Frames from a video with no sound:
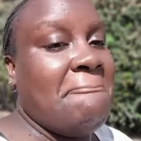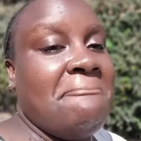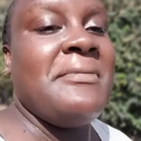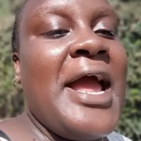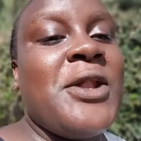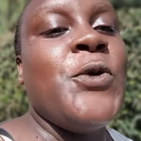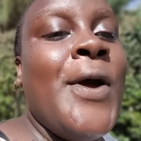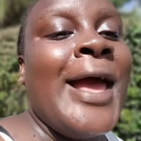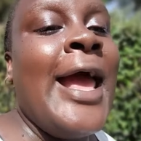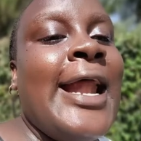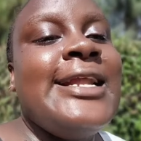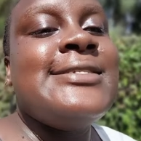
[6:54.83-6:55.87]
I don't know.
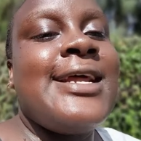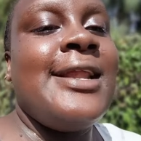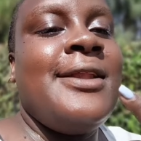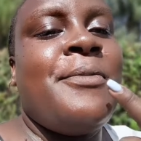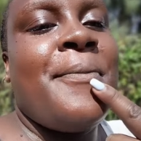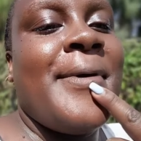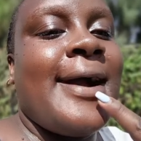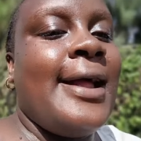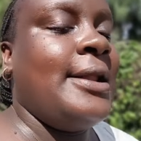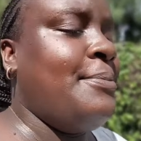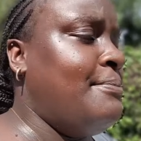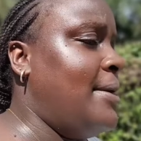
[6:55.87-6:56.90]
Literally, nimepaka
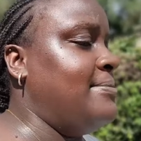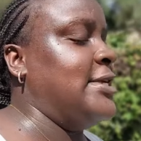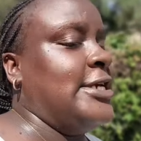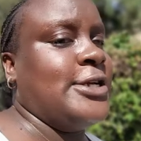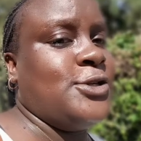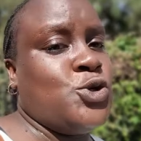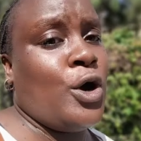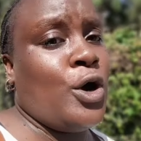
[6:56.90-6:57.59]
lip balm nikitoka kwa